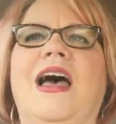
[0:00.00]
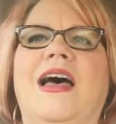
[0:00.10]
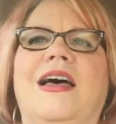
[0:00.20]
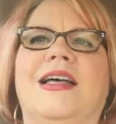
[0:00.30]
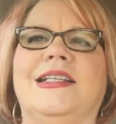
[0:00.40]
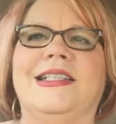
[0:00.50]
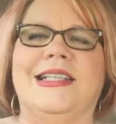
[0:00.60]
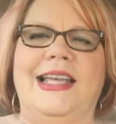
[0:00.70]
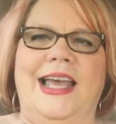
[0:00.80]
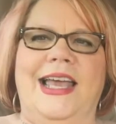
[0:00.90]
uh,
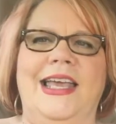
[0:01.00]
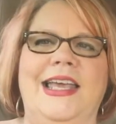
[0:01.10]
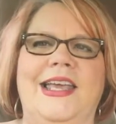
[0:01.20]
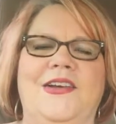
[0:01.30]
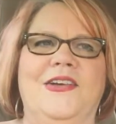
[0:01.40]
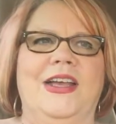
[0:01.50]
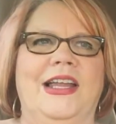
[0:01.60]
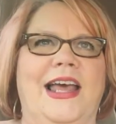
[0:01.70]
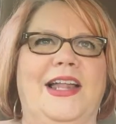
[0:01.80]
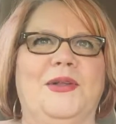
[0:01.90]
today here
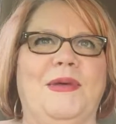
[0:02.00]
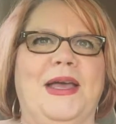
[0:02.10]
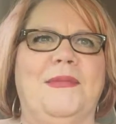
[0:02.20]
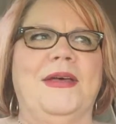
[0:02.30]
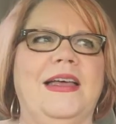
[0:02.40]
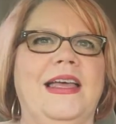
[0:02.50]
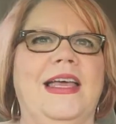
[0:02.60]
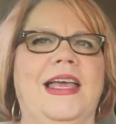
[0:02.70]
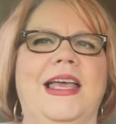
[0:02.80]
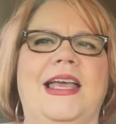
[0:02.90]
in Alabama,
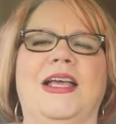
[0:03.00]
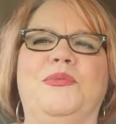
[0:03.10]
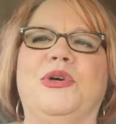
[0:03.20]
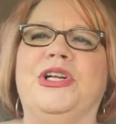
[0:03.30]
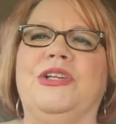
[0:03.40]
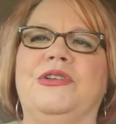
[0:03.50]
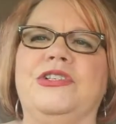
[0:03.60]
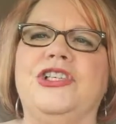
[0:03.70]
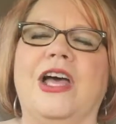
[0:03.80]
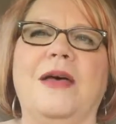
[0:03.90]
and we're going to do a little
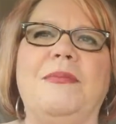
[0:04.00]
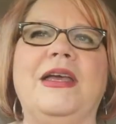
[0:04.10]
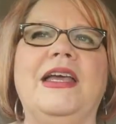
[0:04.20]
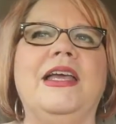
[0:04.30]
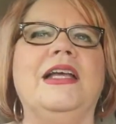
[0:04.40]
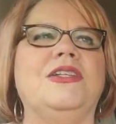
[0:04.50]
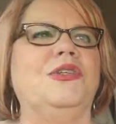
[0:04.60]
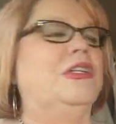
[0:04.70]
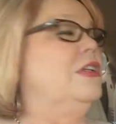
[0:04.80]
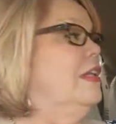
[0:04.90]
shopping, do a
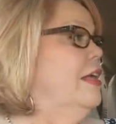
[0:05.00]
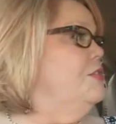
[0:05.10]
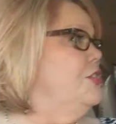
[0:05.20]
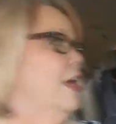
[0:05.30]
little clothes